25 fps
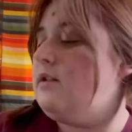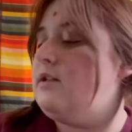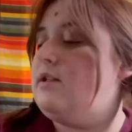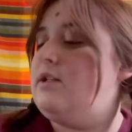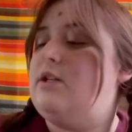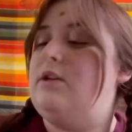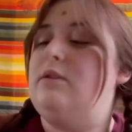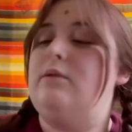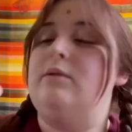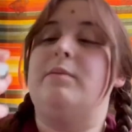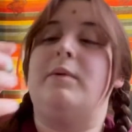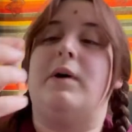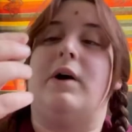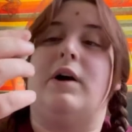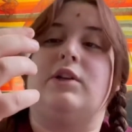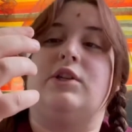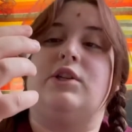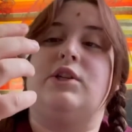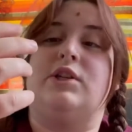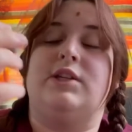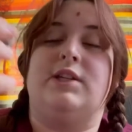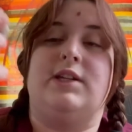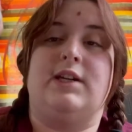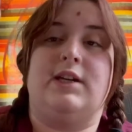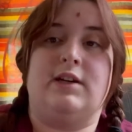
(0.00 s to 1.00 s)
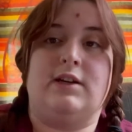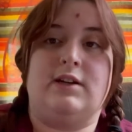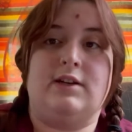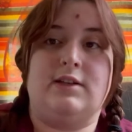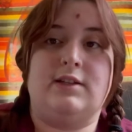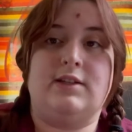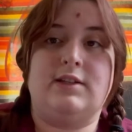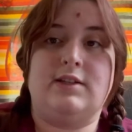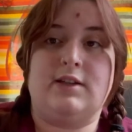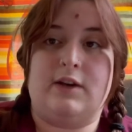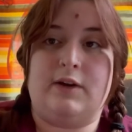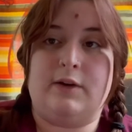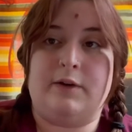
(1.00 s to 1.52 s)
Two Apache tears.
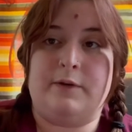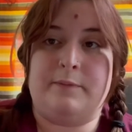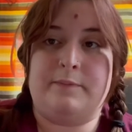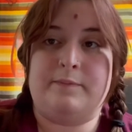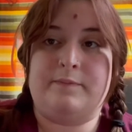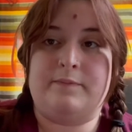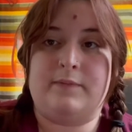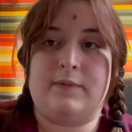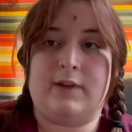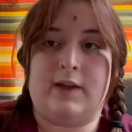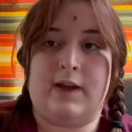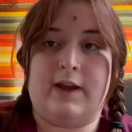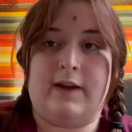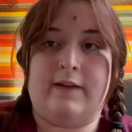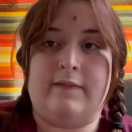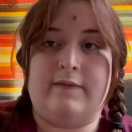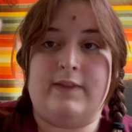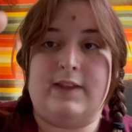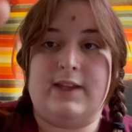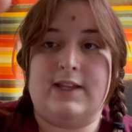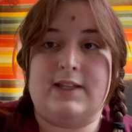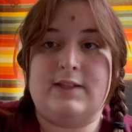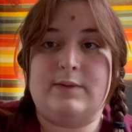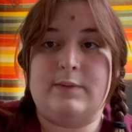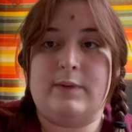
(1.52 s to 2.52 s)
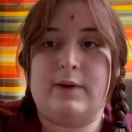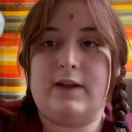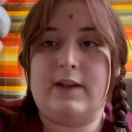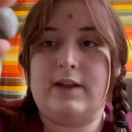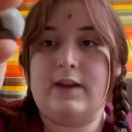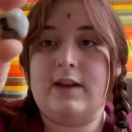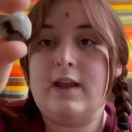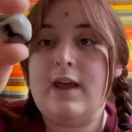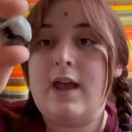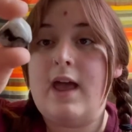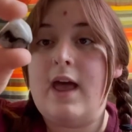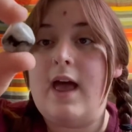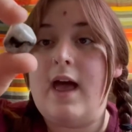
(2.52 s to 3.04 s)
So I have this one.
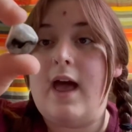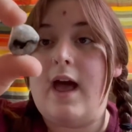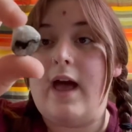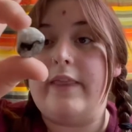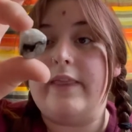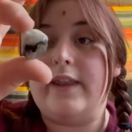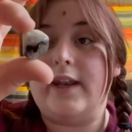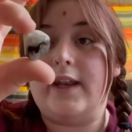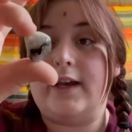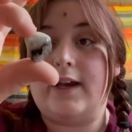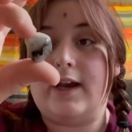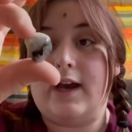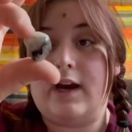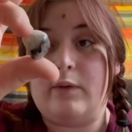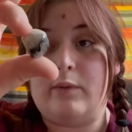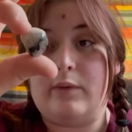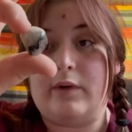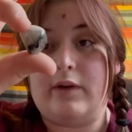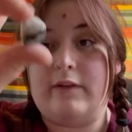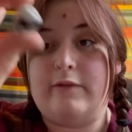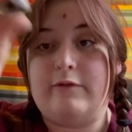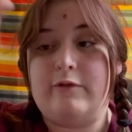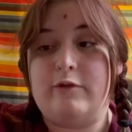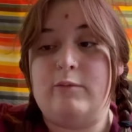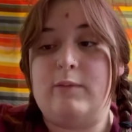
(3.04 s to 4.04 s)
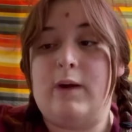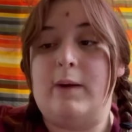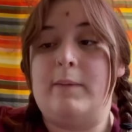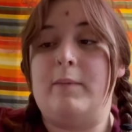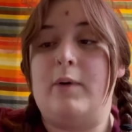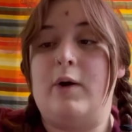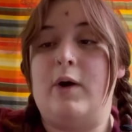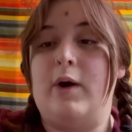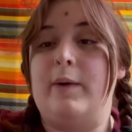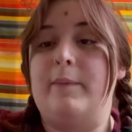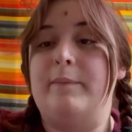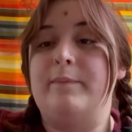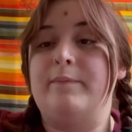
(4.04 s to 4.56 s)
And then I got one for my
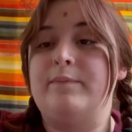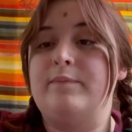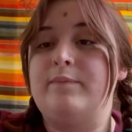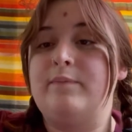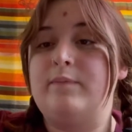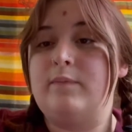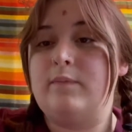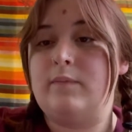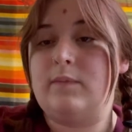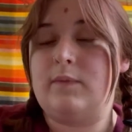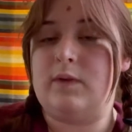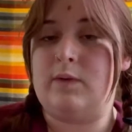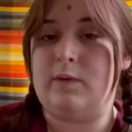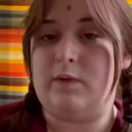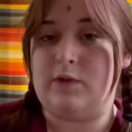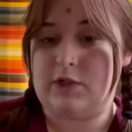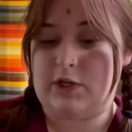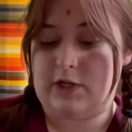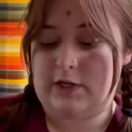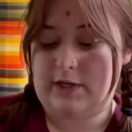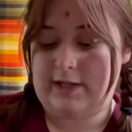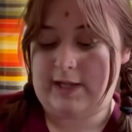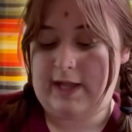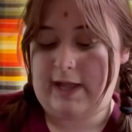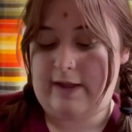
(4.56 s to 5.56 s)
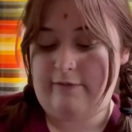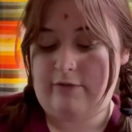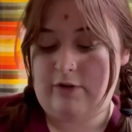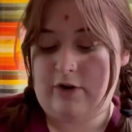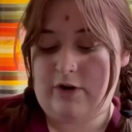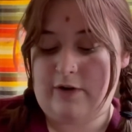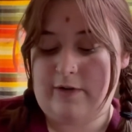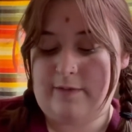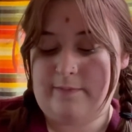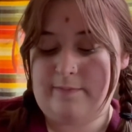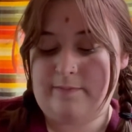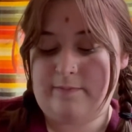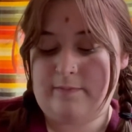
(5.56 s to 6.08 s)
mom, which I already gave
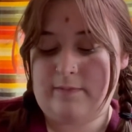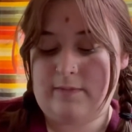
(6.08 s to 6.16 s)
her.